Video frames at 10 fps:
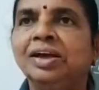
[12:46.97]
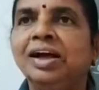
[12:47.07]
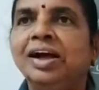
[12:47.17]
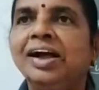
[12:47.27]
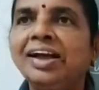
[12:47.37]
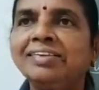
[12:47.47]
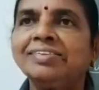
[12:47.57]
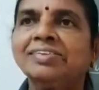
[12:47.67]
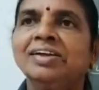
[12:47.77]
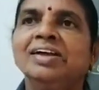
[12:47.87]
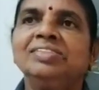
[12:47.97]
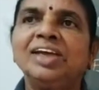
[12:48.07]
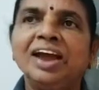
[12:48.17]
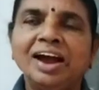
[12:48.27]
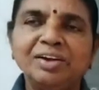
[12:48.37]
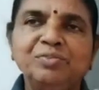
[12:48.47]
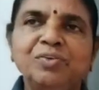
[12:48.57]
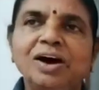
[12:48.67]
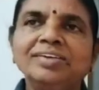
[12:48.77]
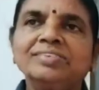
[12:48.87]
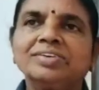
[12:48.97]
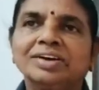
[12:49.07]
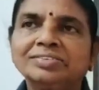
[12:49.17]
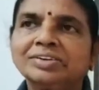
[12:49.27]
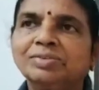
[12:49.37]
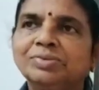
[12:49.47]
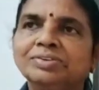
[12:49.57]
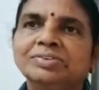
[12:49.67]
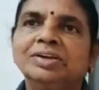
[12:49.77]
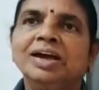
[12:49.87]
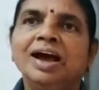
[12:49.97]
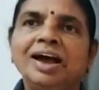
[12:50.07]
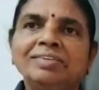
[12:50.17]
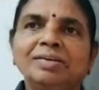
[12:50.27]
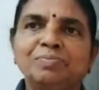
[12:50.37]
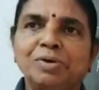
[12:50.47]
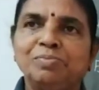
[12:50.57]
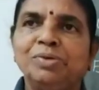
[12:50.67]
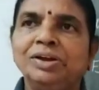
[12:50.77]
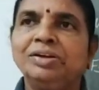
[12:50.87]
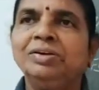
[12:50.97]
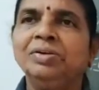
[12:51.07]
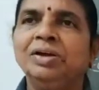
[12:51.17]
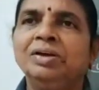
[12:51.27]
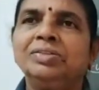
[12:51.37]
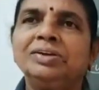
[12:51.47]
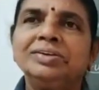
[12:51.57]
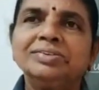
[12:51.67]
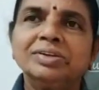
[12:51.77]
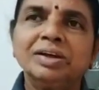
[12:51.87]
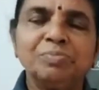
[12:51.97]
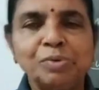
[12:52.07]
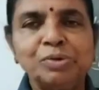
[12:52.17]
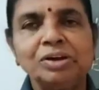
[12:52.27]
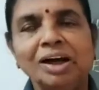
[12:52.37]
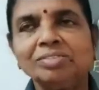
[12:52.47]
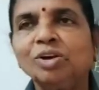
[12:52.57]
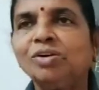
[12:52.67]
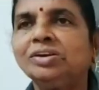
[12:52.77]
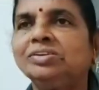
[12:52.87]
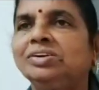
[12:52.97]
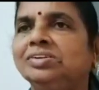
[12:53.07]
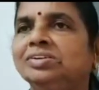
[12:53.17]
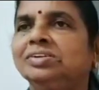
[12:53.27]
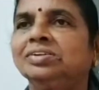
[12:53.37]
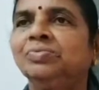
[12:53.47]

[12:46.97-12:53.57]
Hence, they advise customers and the public, that is public authorities,